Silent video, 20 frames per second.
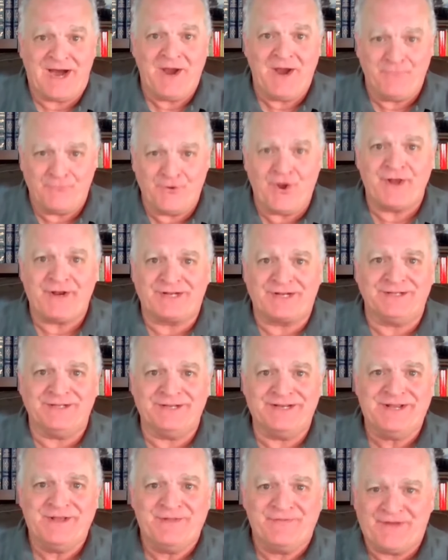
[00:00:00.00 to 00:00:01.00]

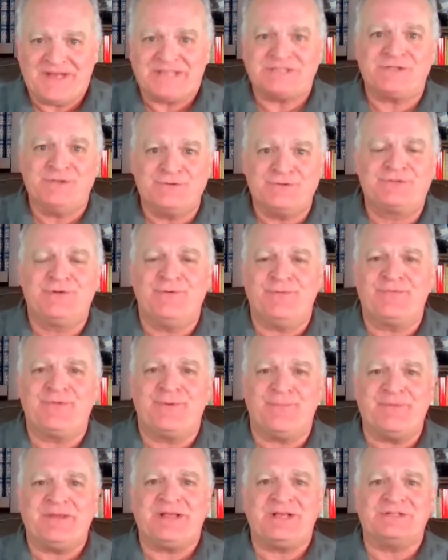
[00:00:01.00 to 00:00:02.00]
Ironically, that's who's the, the
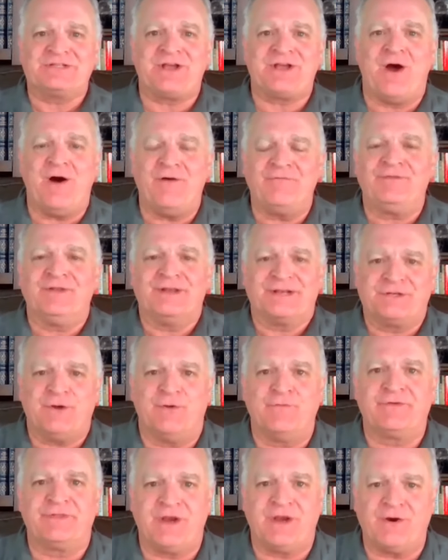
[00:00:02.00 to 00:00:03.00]
biggest conflict
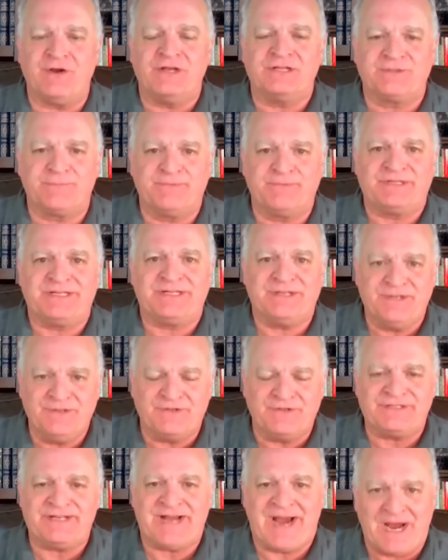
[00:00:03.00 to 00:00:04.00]
over there is between
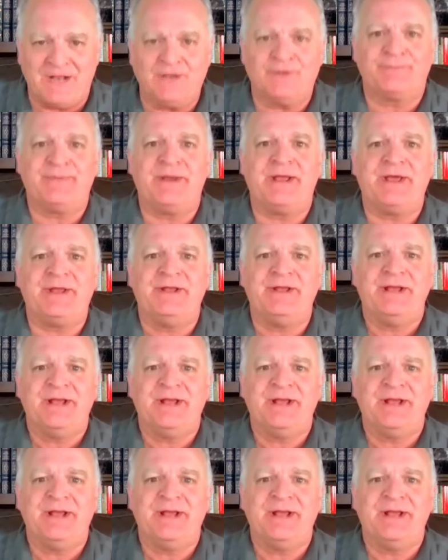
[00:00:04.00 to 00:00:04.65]
the Taliban